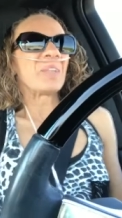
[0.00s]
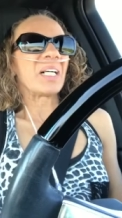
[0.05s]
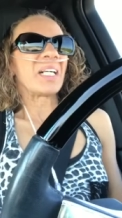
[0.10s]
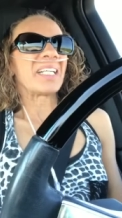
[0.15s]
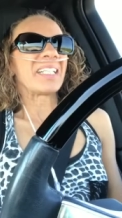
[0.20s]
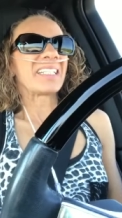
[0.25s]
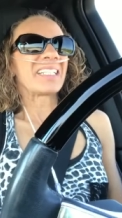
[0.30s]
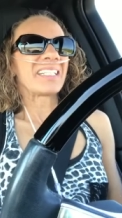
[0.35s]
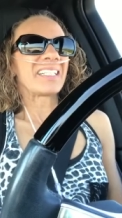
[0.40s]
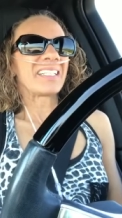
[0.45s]
but
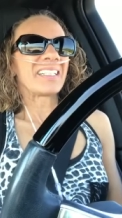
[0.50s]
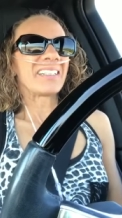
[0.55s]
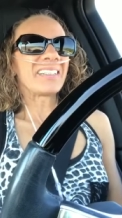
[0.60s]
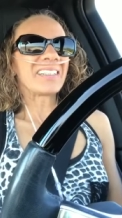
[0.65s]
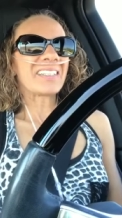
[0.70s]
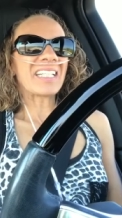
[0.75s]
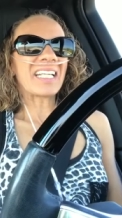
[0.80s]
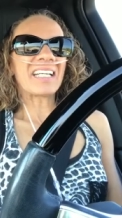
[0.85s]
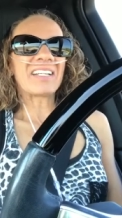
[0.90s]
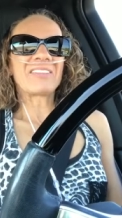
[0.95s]

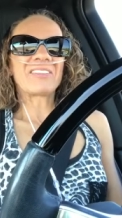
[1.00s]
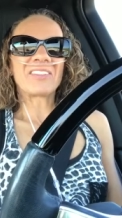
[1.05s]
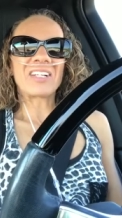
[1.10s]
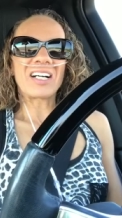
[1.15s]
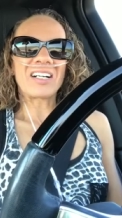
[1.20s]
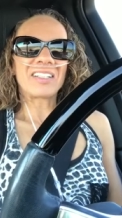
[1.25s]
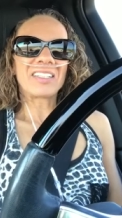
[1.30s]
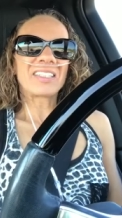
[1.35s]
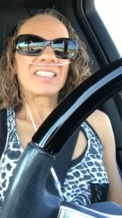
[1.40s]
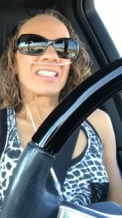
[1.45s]
okay,
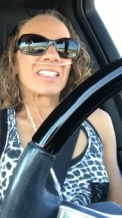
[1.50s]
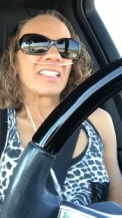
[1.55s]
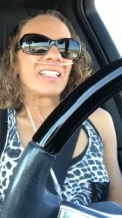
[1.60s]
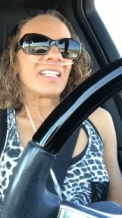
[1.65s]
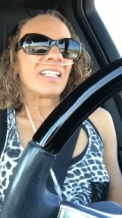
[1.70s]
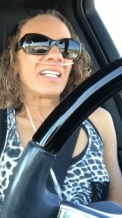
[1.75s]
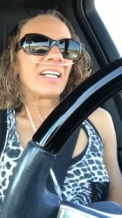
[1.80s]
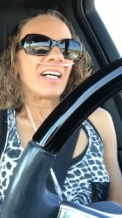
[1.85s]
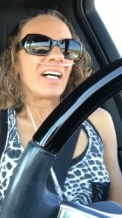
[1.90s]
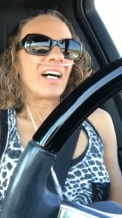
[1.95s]
well,
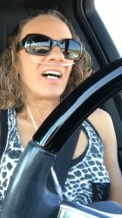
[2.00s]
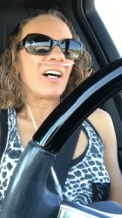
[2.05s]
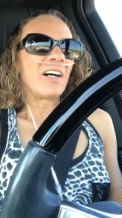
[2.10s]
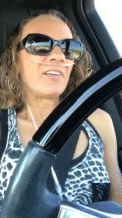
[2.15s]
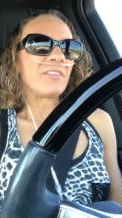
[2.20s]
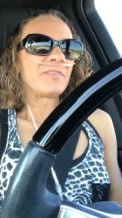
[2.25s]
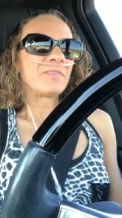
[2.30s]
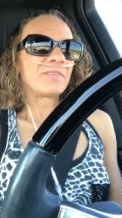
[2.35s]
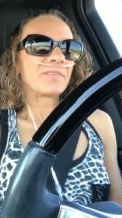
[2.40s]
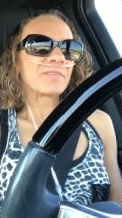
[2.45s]

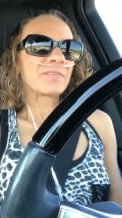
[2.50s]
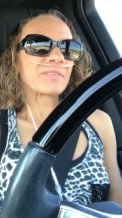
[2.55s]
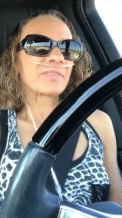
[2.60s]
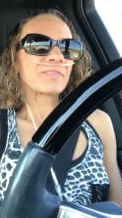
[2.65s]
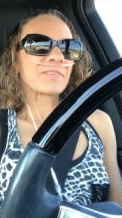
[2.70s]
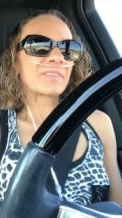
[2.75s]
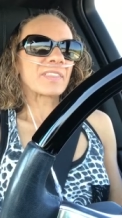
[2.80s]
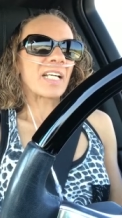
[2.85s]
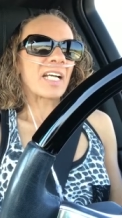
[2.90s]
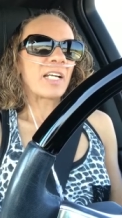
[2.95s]
um,
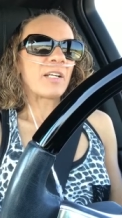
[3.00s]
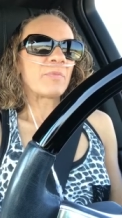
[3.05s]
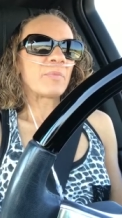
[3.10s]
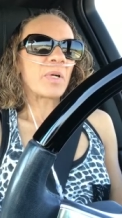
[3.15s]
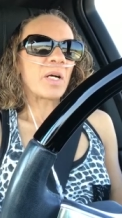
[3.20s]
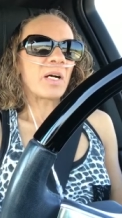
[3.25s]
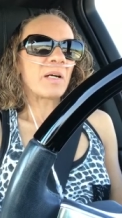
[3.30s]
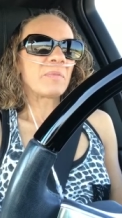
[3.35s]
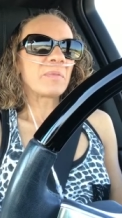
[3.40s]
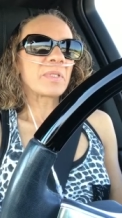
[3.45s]

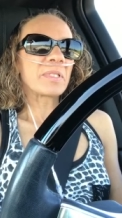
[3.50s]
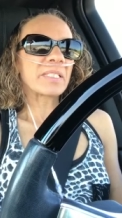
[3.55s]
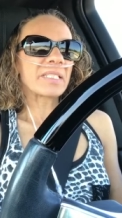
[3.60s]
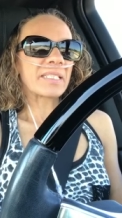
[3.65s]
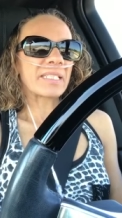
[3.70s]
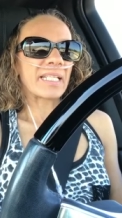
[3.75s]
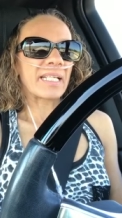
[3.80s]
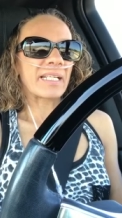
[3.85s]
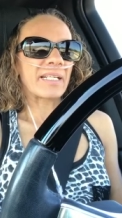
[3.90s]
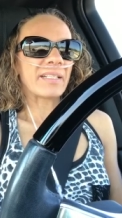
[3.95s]
I'm
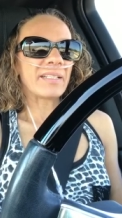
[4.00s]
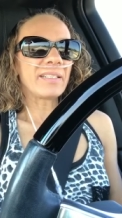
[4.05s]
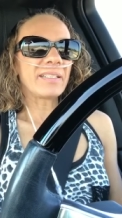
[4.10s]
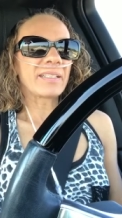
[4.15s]
almost there